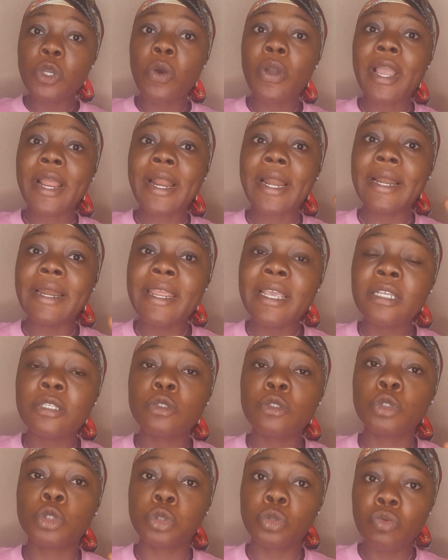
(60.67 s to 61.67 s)
your
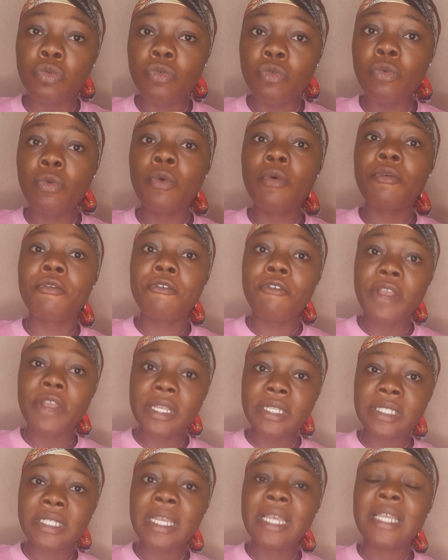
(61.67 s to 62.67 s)
click-through
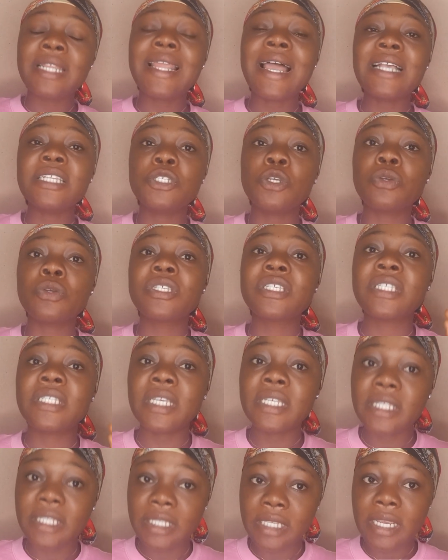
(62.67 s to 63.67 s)
rate. That's your
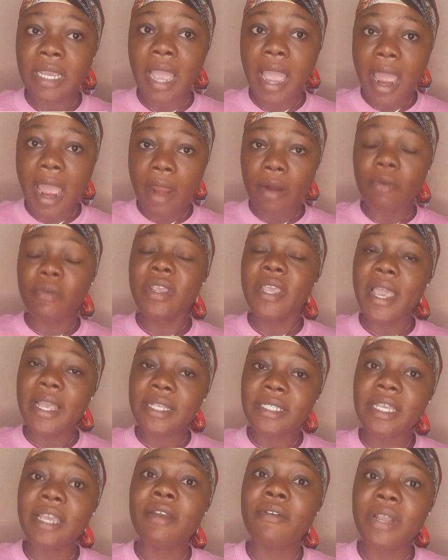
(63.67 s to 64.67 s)
CTR.
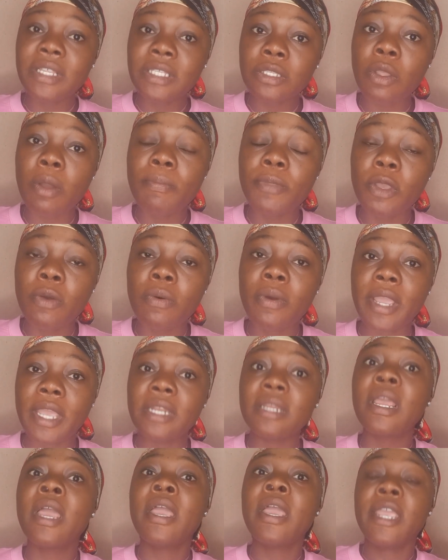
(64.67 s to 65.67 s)
Yes, a great thumbnail
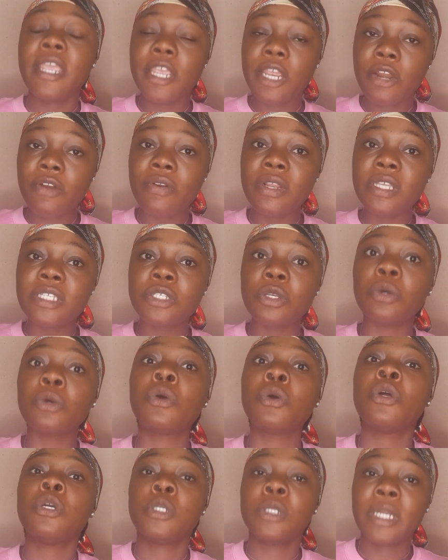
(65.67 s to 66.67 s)
can increase
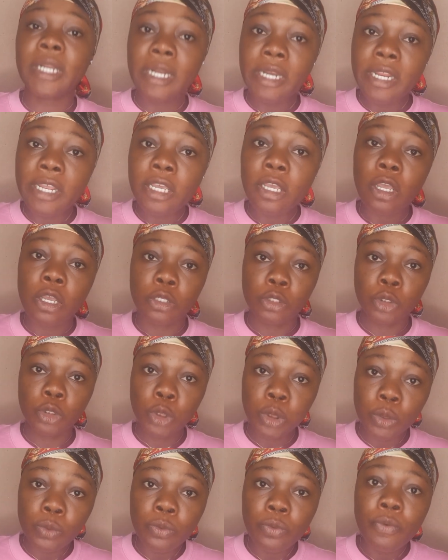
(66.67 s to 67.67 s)
your
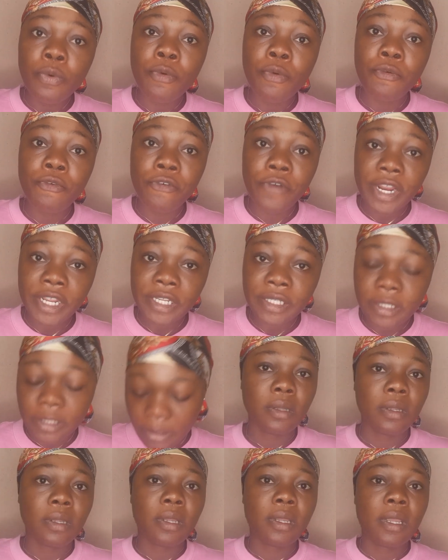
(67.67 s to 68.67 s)
click-through rate
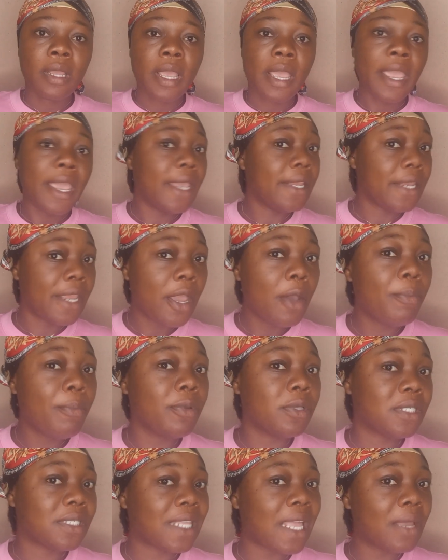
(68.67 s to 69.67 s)
and
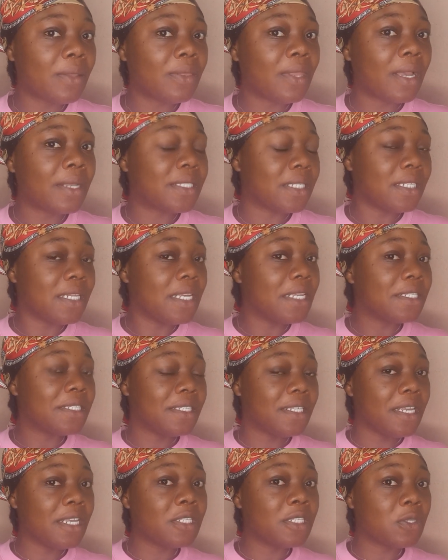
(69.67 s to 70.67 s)
help you stand out in a
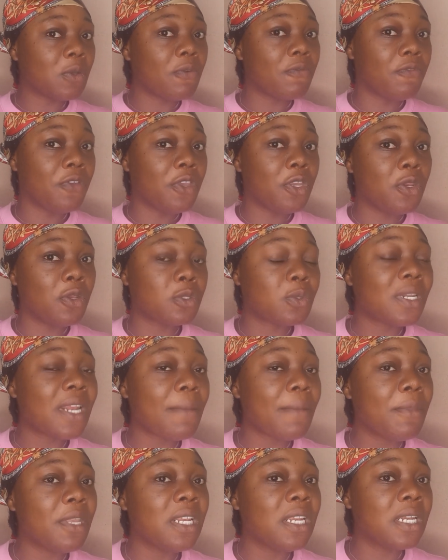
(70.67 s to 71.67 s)
series of videos. When
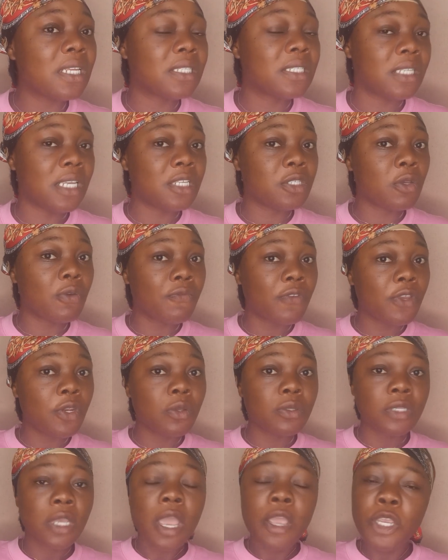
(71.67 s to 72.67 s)
I mean in a series of
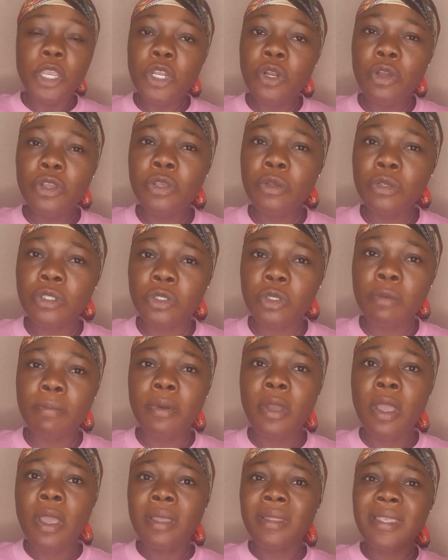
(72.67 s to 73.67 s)
videos, you know,
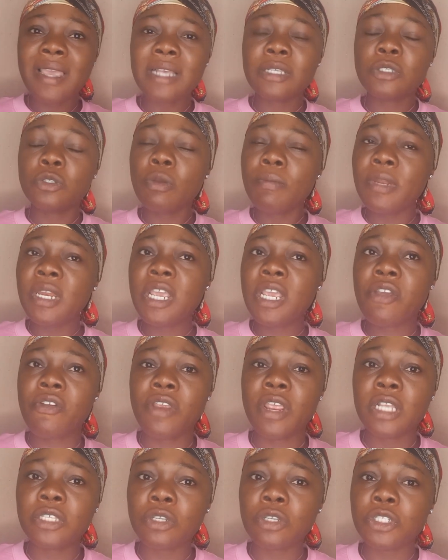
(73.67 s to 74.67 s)
YouTube, there are so many
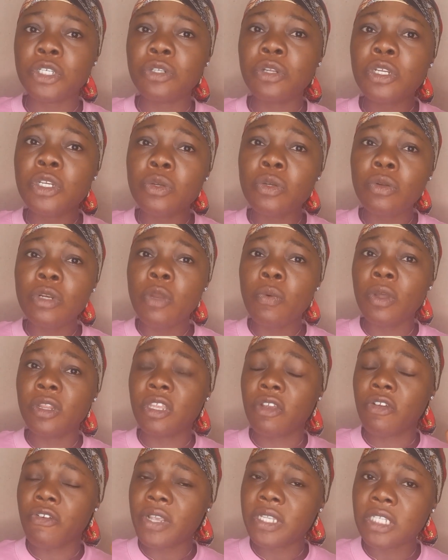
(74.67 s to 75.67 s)
creators. You're not the only
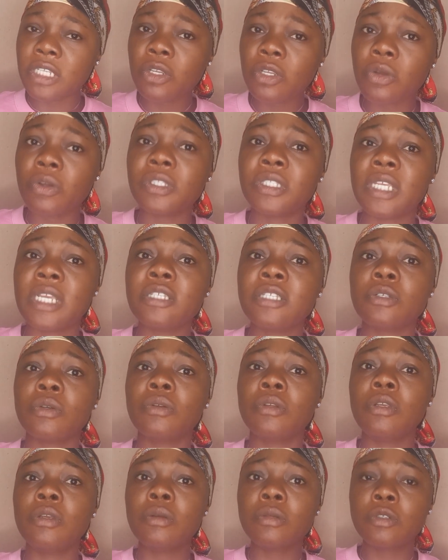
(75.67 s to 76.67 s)
one creating content
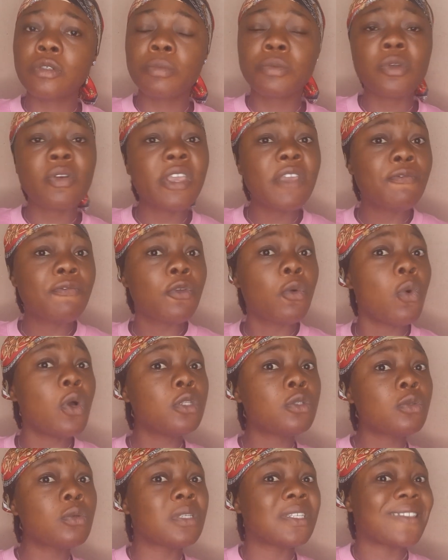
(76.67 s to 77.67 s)
on YouTube. So if you
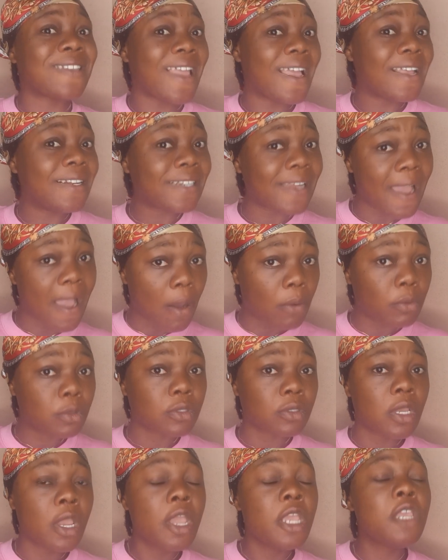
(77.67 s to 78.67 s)
want to stand
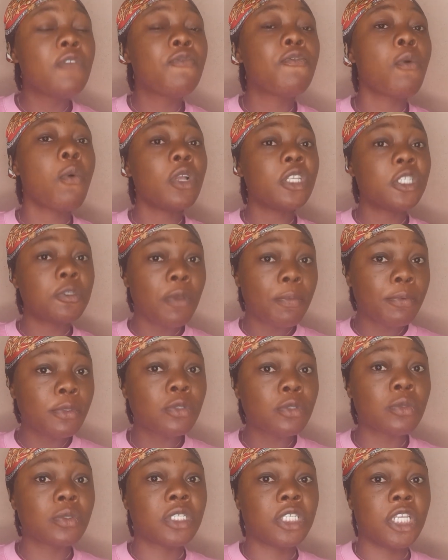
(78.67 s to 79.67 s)
out, if you want
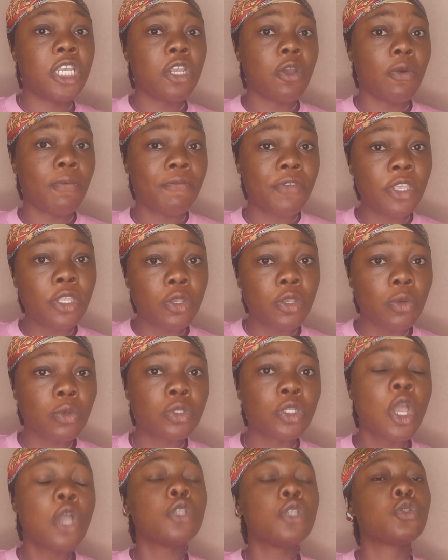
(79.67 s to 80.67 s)
people to see your
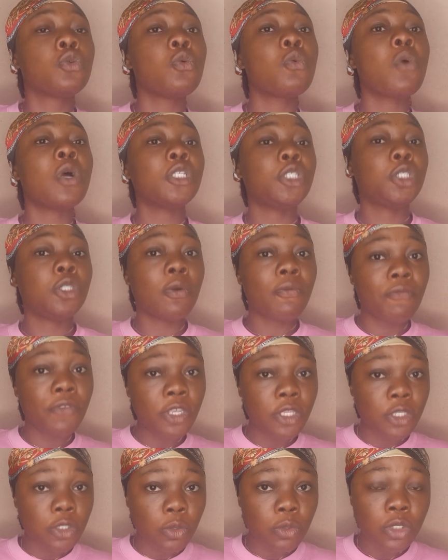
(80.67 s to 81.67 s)
videos, to watch your
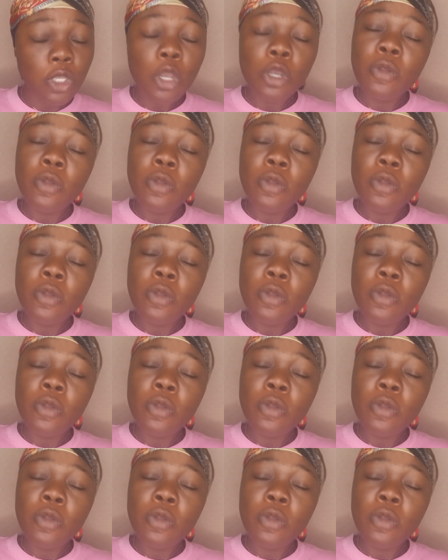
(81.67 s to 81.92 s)
videos,